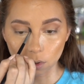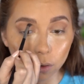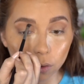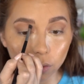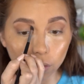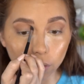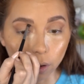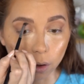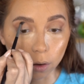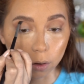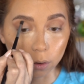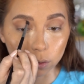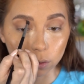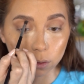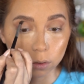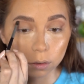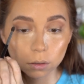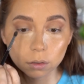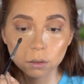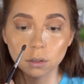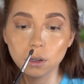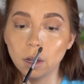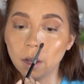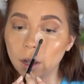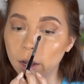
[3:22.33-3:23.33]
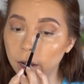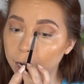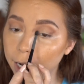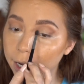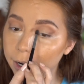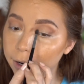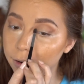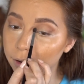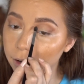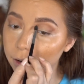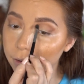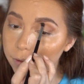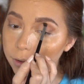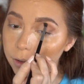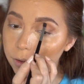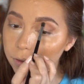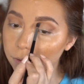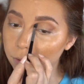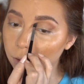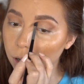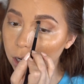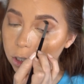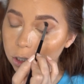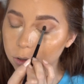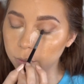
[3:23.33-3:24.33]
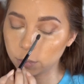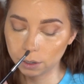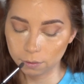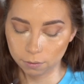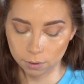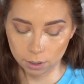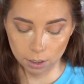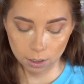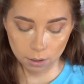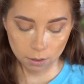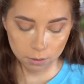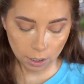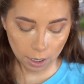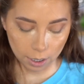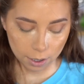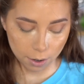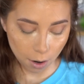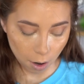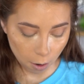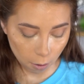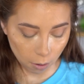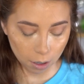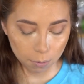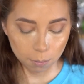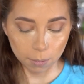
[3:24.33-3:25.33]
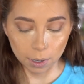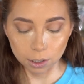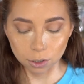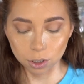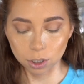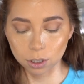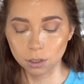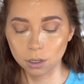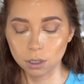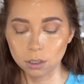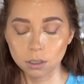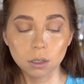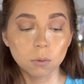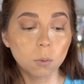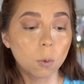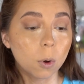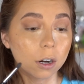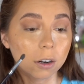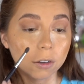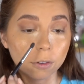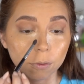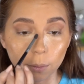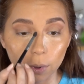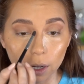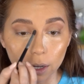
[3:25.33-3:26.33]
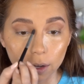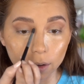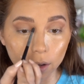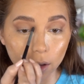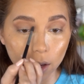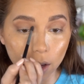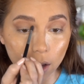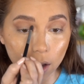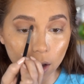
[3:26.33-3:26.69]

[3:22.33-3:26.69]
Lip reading: So, if you've watched my videos, I know I mentioned this in one of my